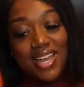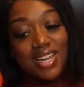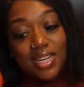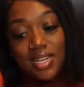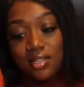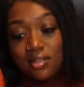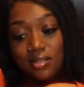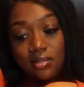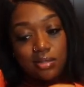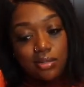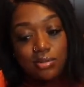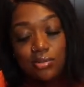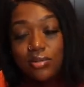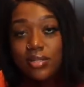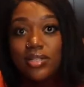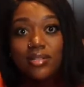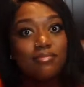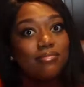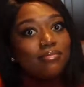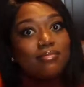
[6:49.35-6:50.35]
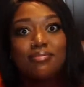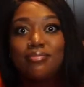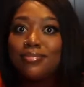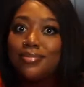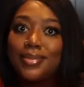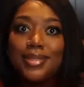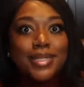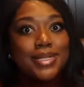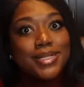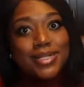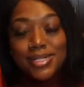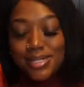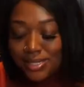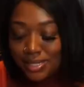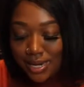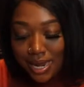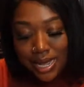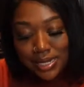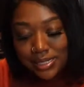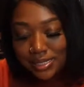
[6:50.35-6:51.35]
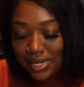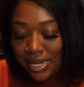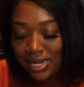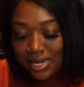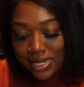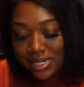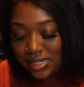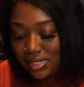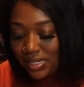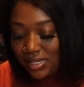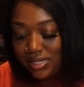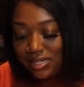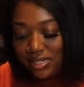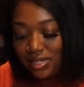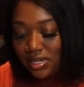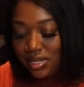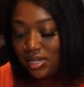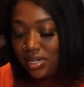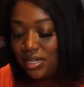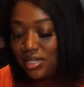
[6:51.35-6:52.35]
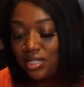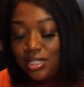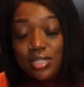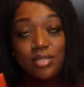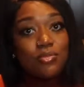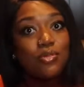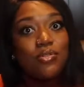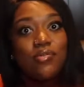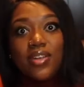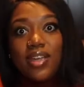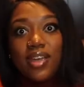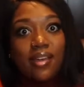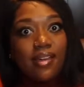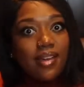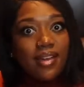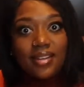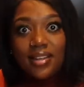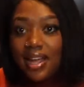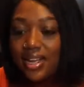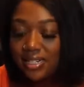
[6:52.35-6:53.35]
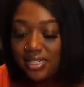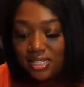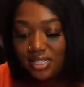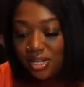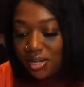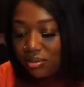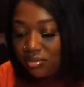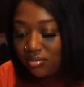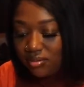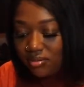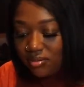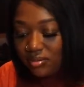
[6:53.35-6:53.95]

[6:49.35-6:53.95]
Nothing to it. This is not science. Just move your hand like so.